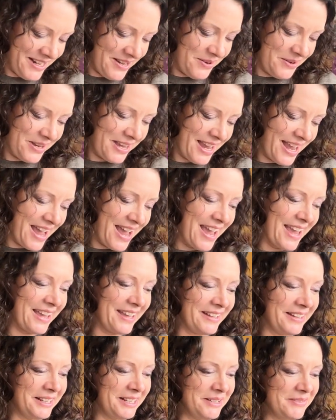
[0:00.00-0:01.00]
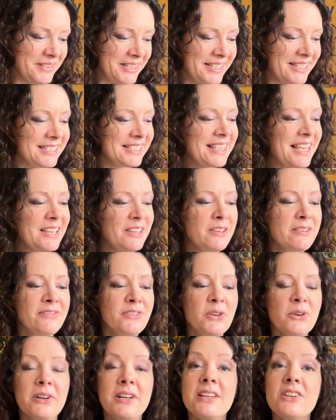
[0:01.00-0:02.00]
Okay, this is thank you for
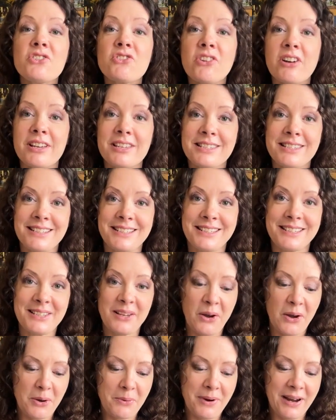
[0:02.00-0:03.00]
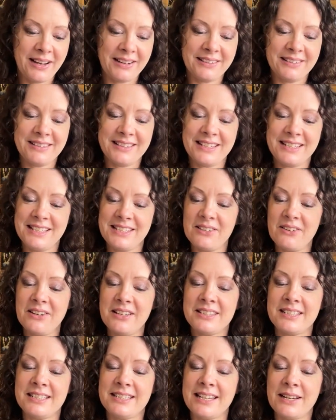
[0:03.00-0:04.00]
your interest in Taiwan and the
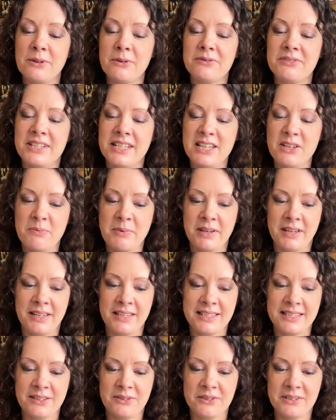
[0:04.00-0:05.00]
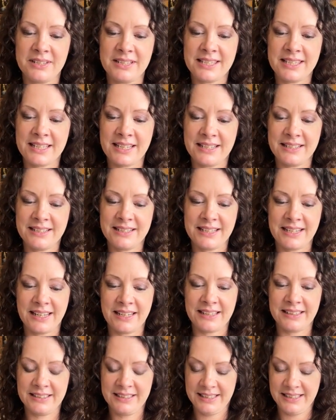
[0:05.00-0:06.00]
desire to delve deeper into
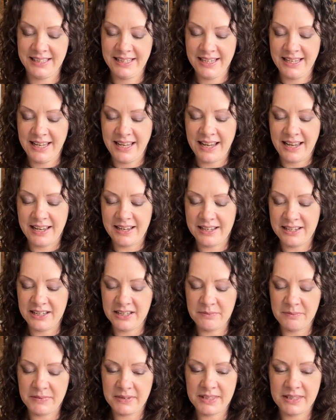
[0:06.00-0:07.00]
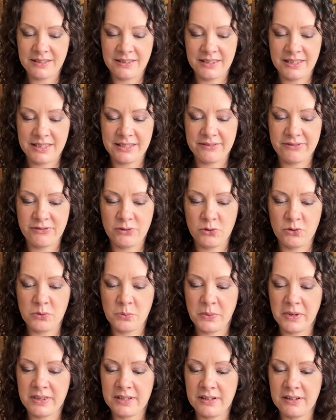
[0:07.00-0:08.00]
understanding. So there's a
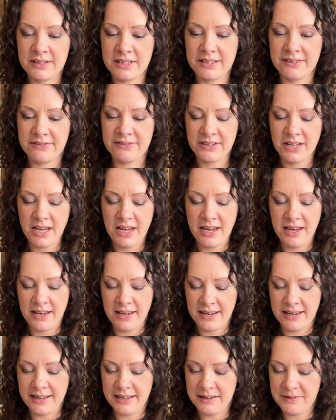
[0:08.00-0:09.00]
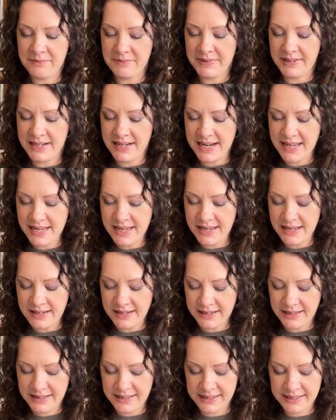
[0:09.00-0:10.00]
form with a lot of
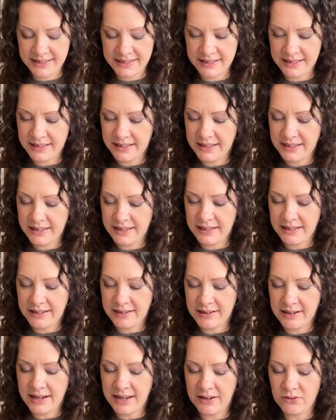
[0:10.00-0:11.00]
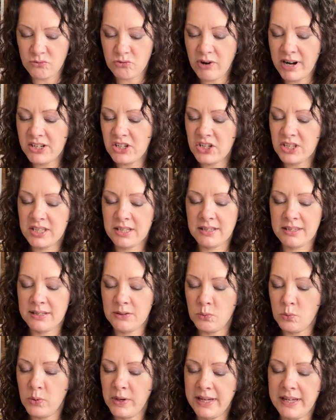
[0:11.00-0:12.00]
links and register
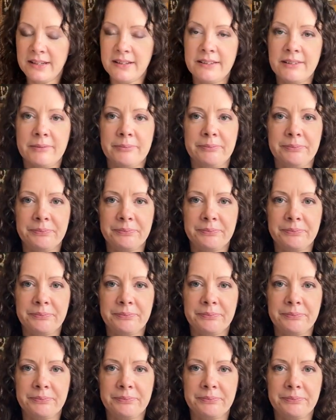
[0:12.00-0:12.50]
to win.